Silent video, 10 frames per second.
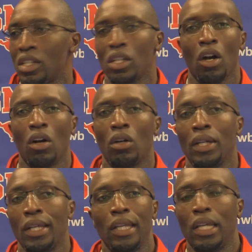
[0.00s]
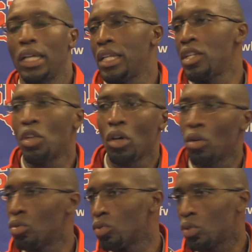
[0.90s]
it all, and he
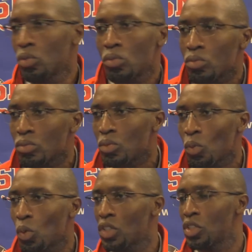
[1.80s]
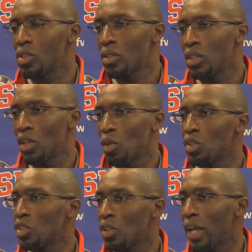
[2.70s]
knows what's you know
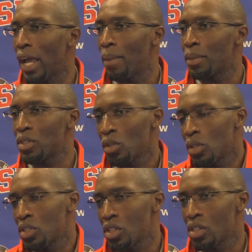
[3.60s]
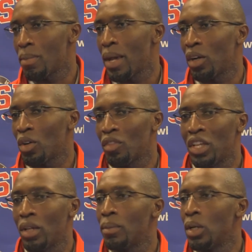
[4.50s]
what's going to happen. So it's just a matter of
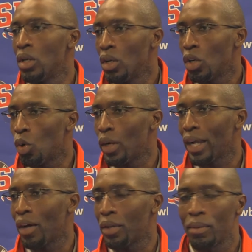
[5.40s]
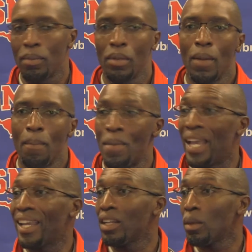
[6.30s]
him going out and
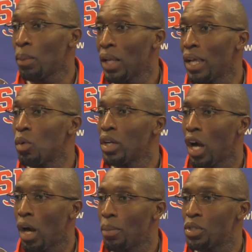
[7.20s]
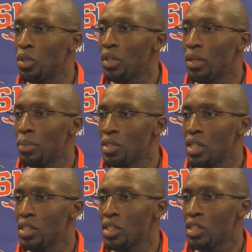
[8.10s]
making the play when the opportunity
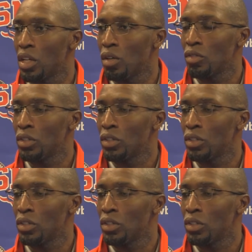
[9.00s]
presents itself.